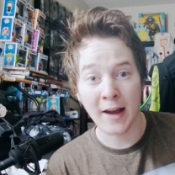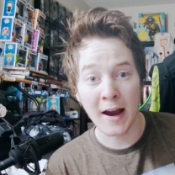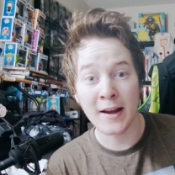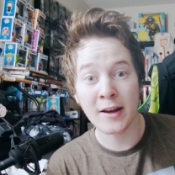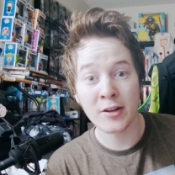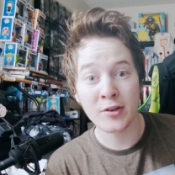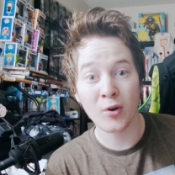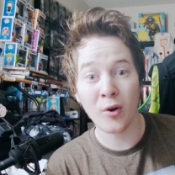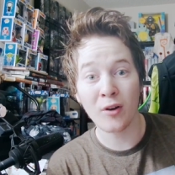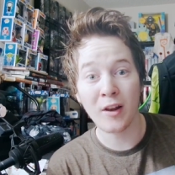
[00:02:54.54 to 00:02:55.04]

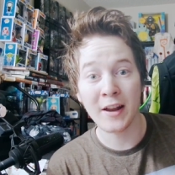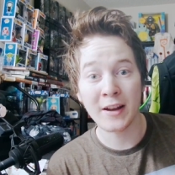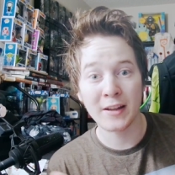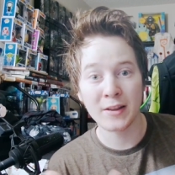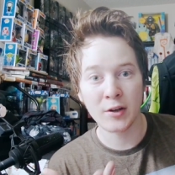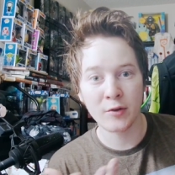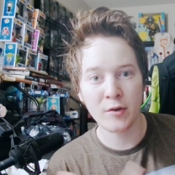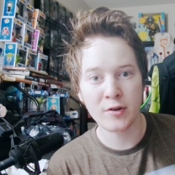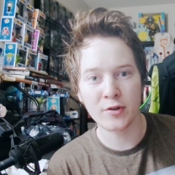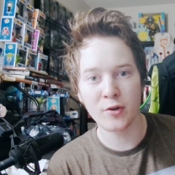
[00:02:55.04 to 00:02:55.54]
dinosaur like
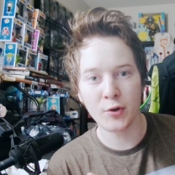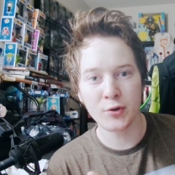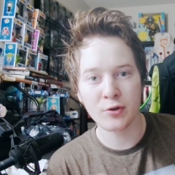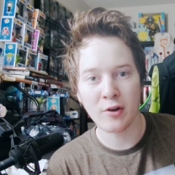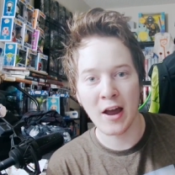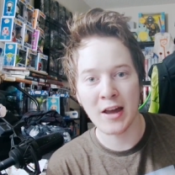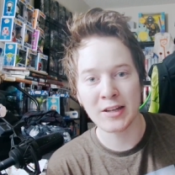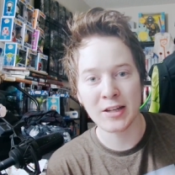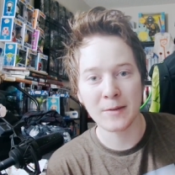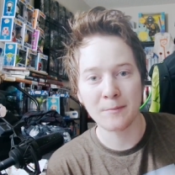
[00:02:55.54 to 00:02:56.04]
in the original
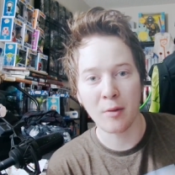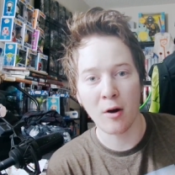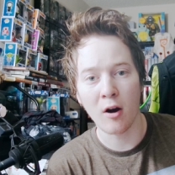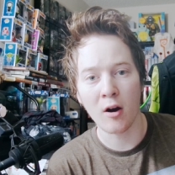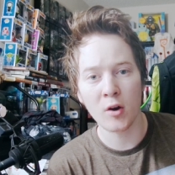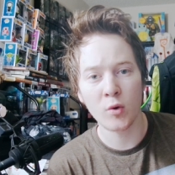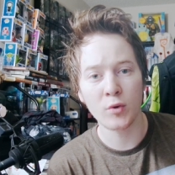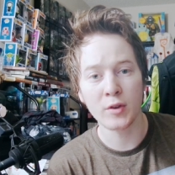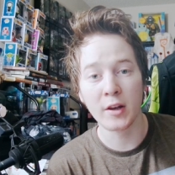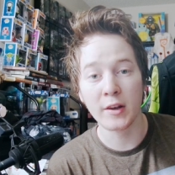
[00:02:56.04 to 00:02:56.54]
Jurassic
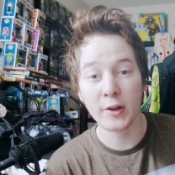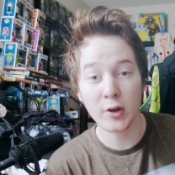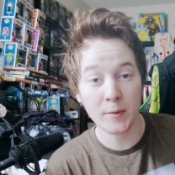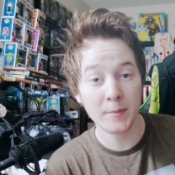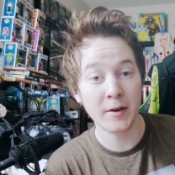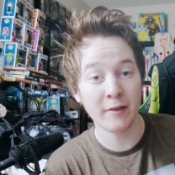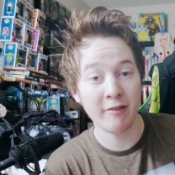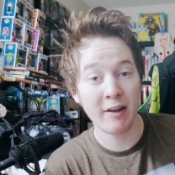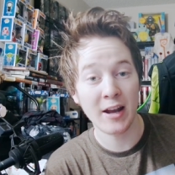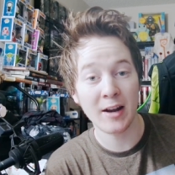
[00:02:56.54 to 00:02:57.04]
Park with a
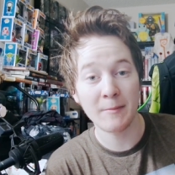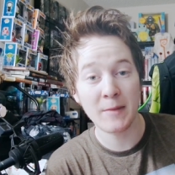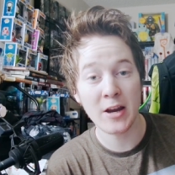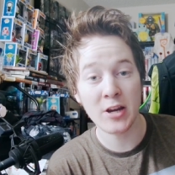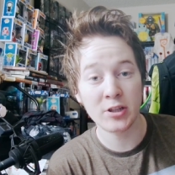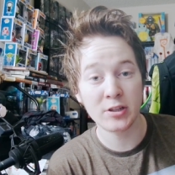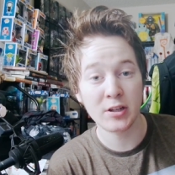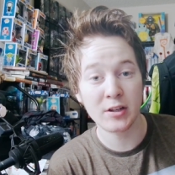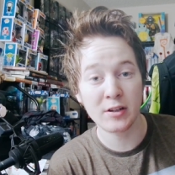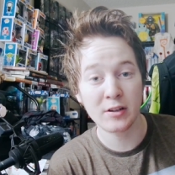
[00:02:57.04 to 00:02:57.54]
little bit of
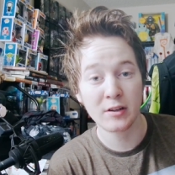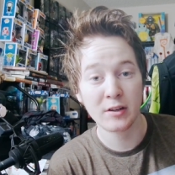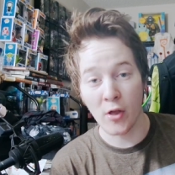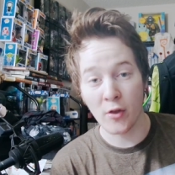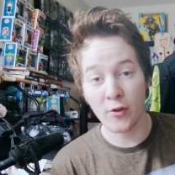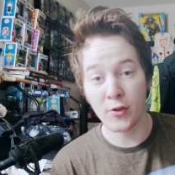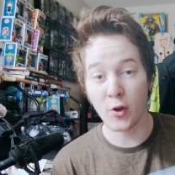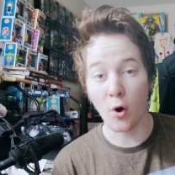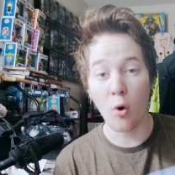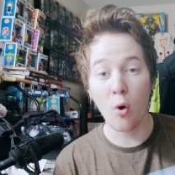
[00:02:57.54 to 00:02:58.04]
animation,
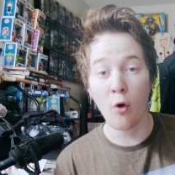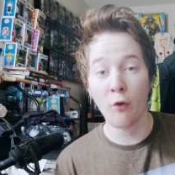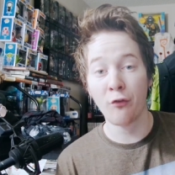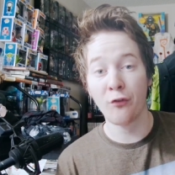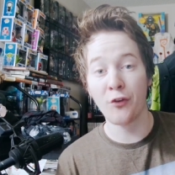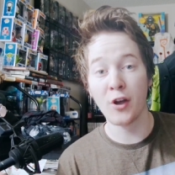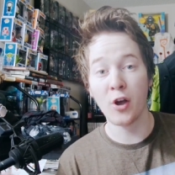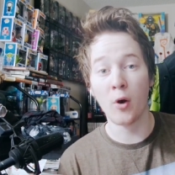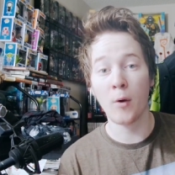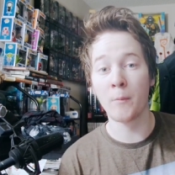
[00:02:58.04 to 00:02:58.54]
rather than the whole
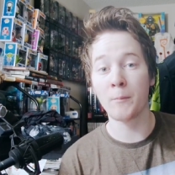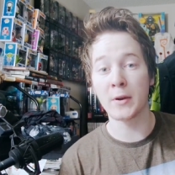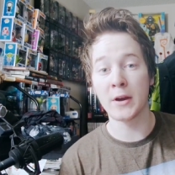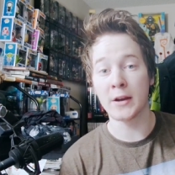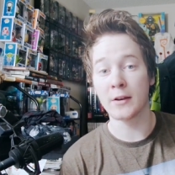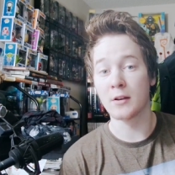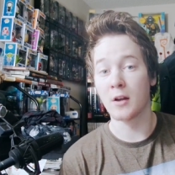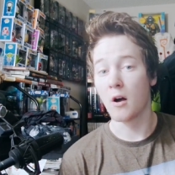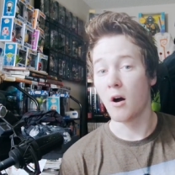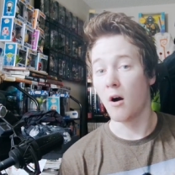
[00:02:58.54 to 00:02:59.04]
film
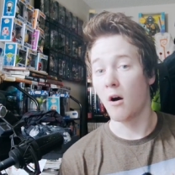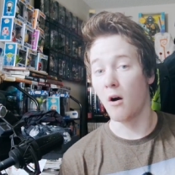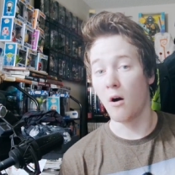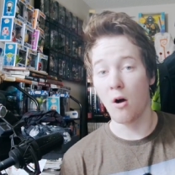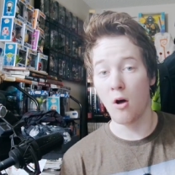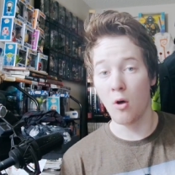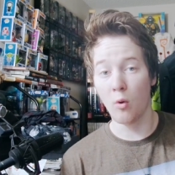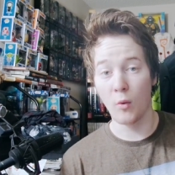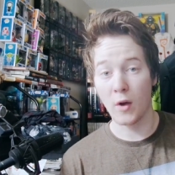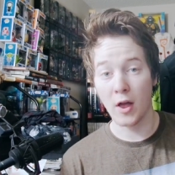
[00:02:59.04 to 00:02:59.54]
being
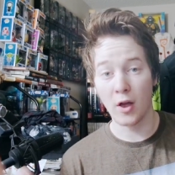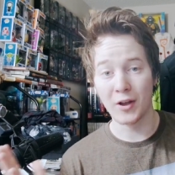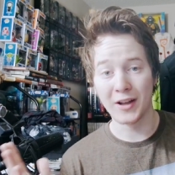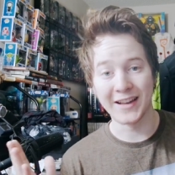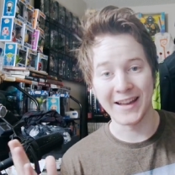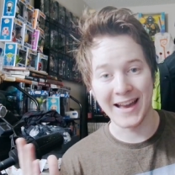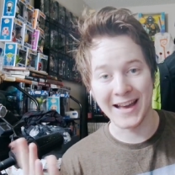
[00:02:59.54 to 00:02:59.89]
all, oh, well,